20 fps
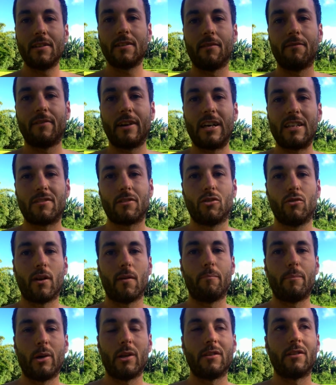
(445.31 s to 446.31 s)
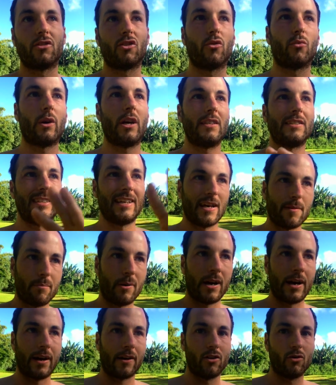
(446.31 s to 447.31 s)
these investors who are building this crazy
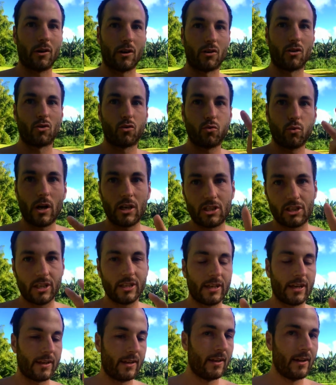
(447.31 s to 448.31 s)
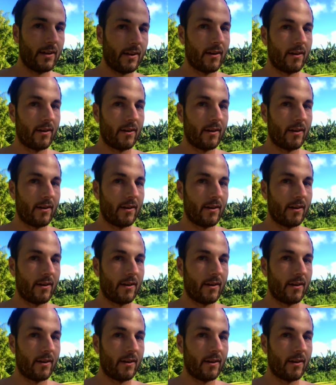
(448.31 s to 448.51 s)
empire, who are crushing it,